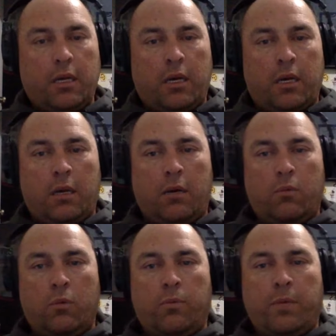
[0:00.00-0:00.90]

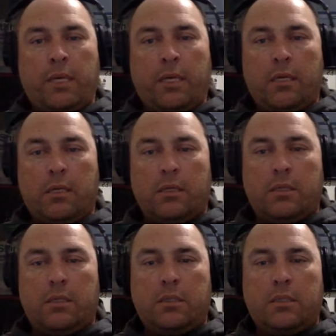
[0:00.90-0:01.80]
We'll be
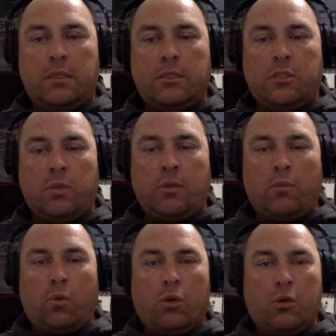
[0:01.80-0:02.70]
doing
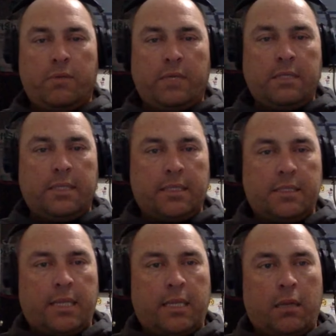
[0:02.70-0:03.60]
more of these
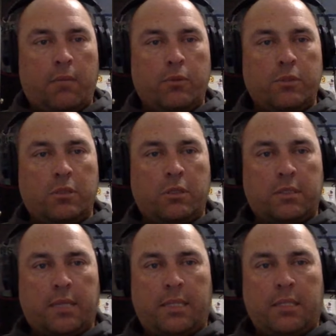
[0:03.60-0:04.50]
inside the numbers
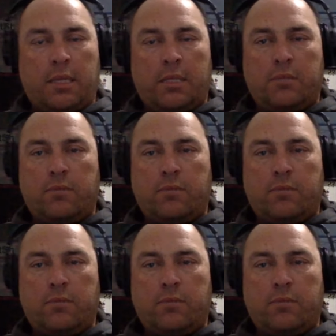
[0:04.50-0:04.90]
looks at